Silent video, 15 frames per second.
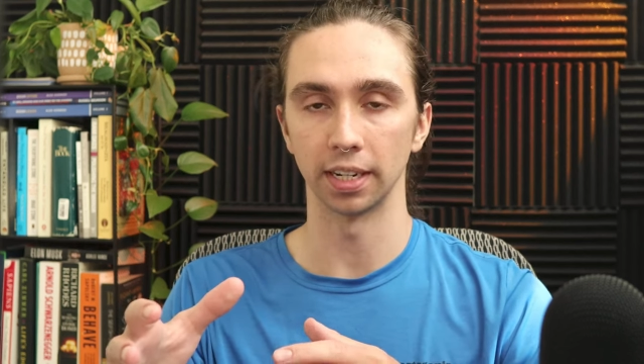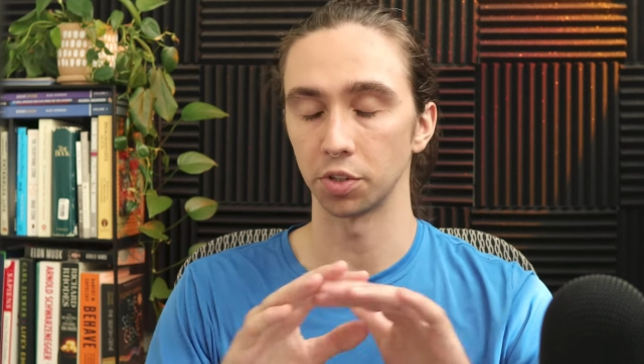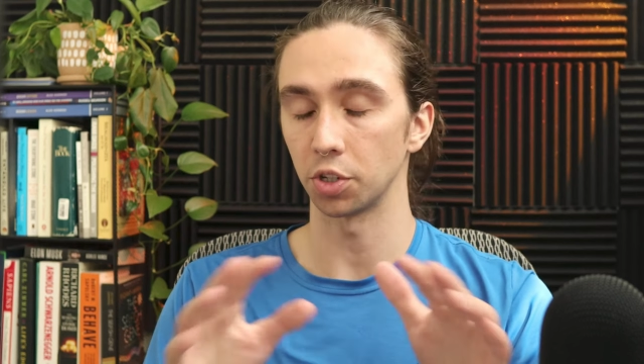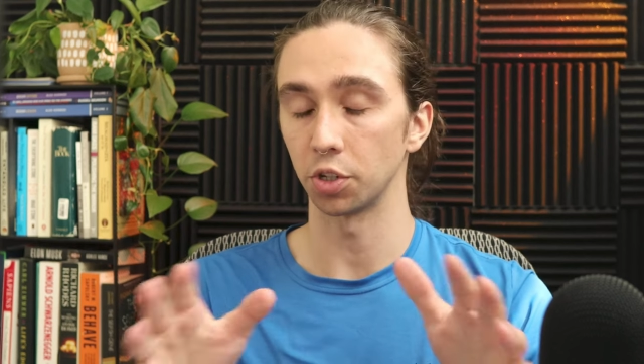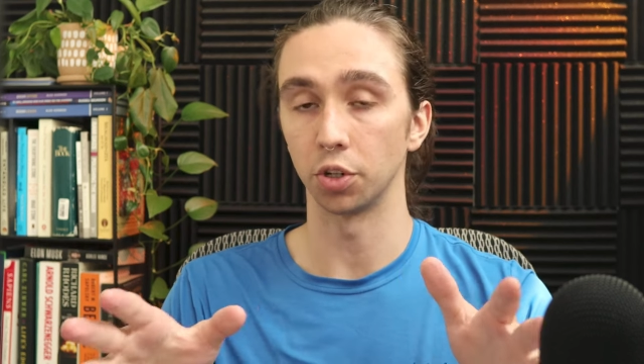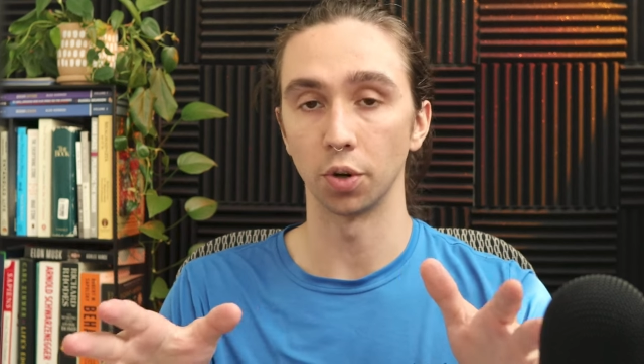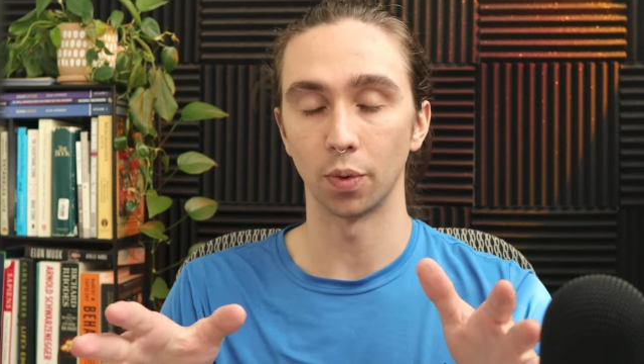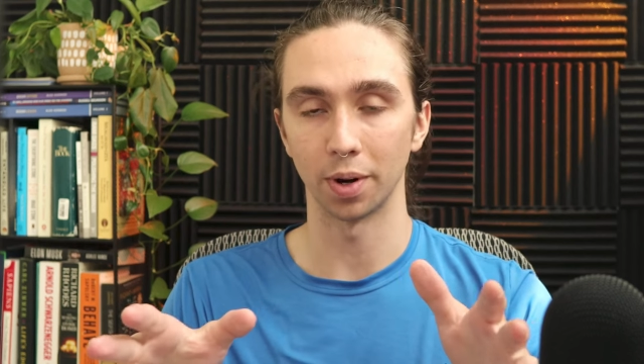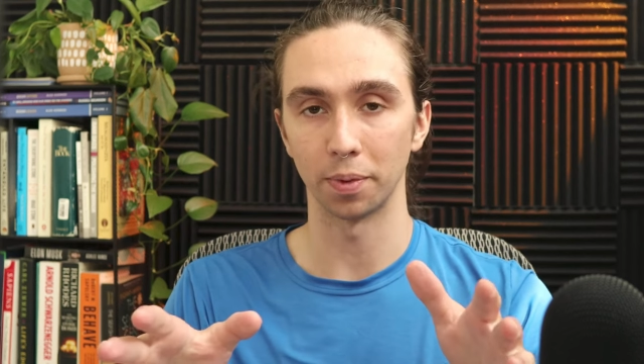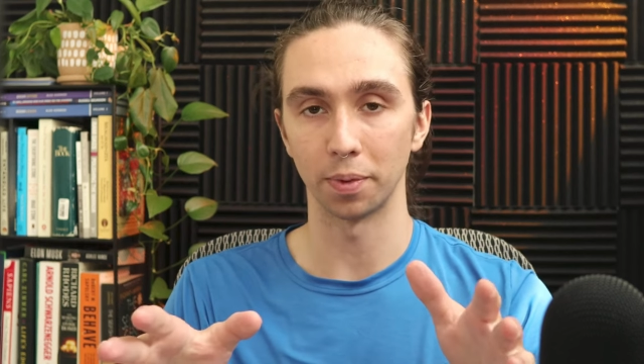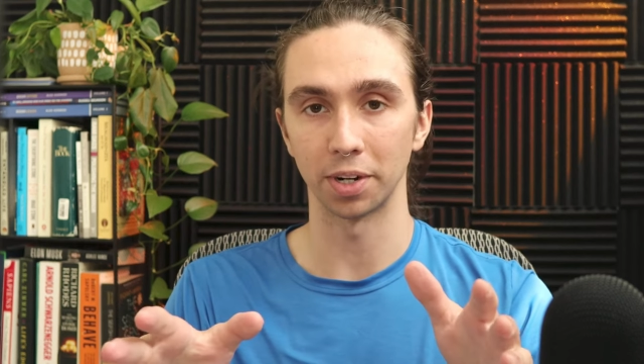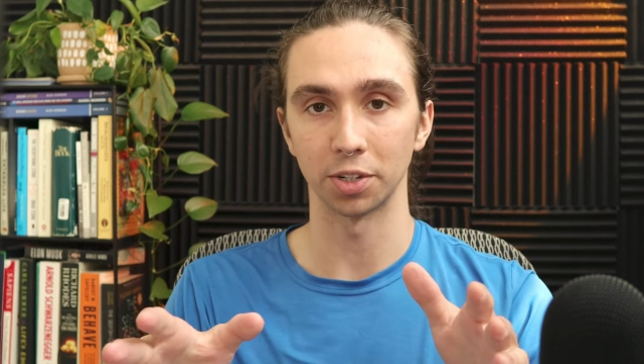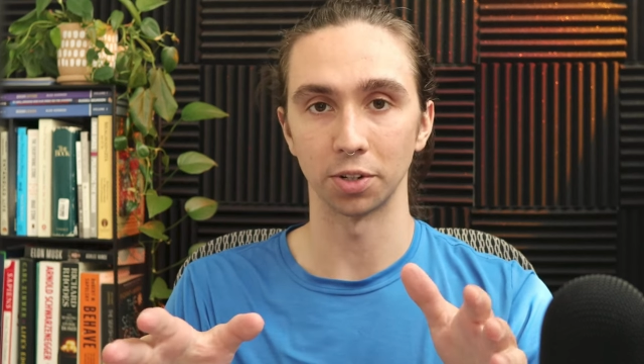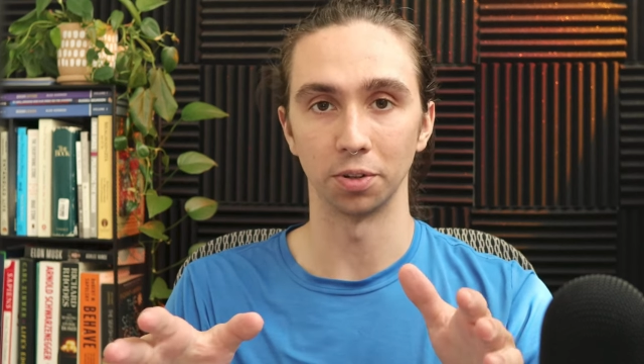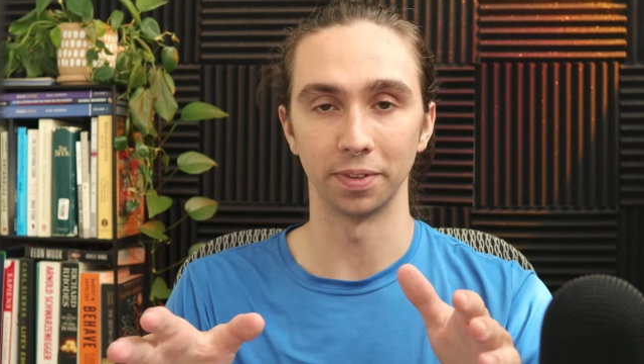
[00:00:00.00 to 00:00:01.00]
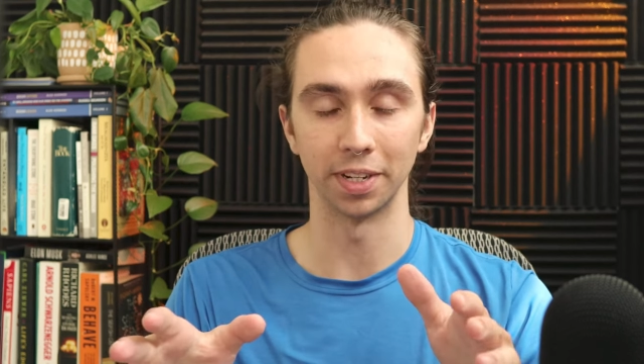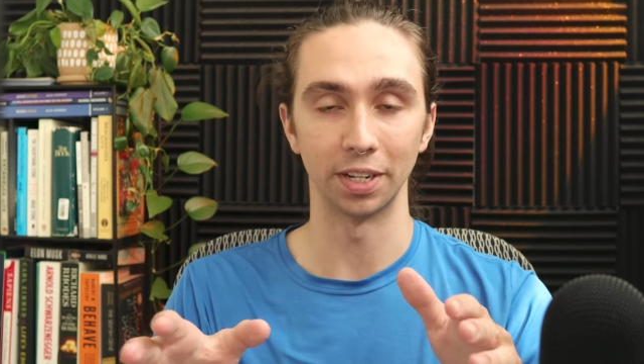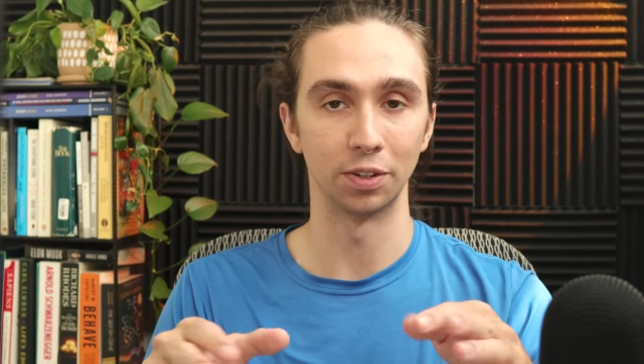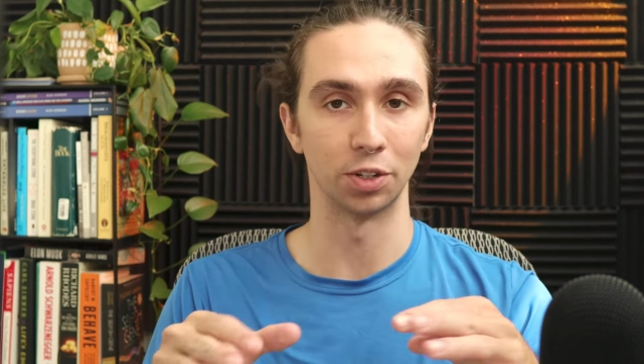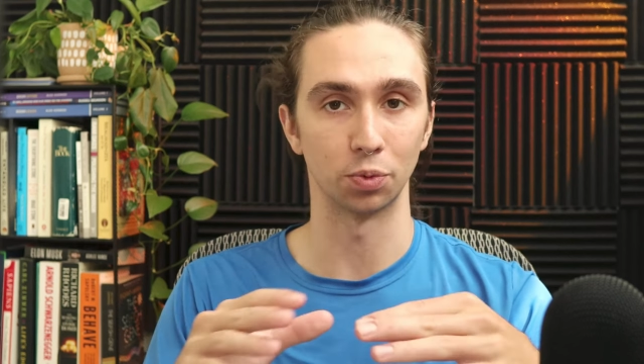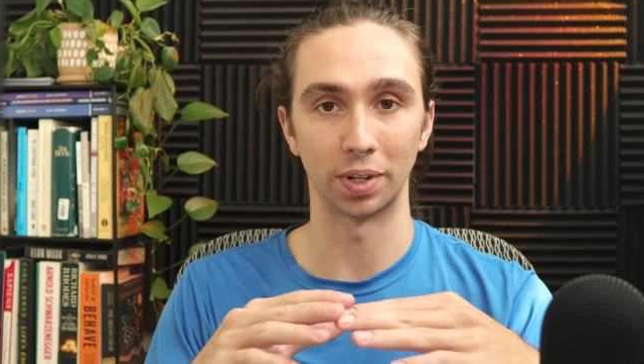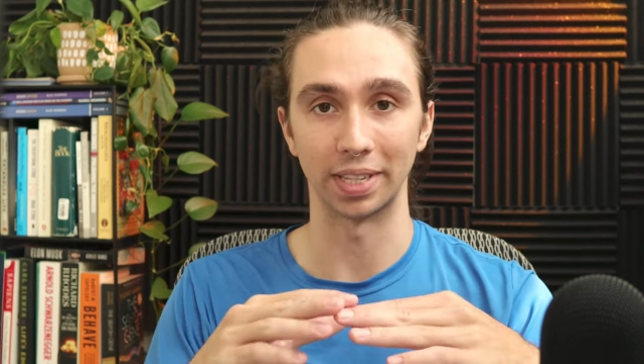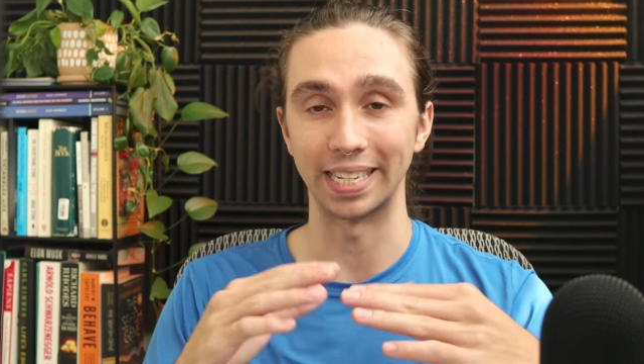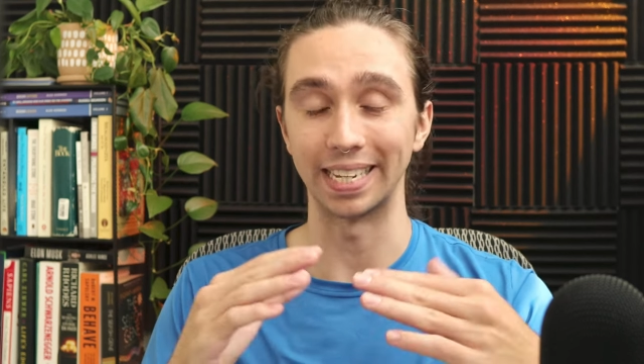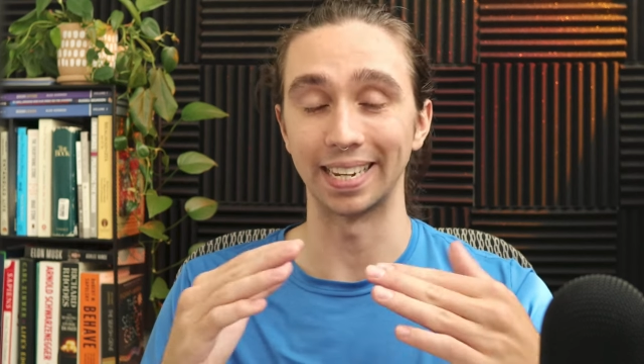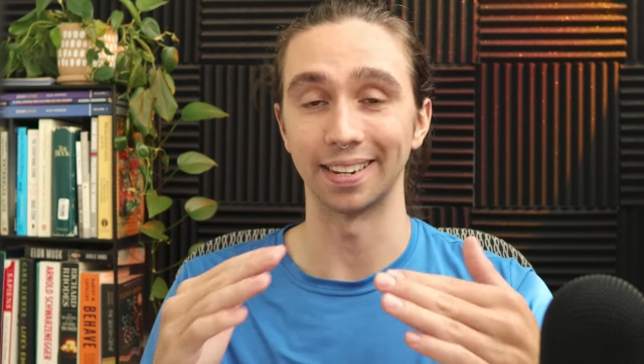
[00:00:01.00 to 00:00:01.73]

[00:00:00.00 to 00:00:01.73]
Those of you who don't want to watch the whole video and just want the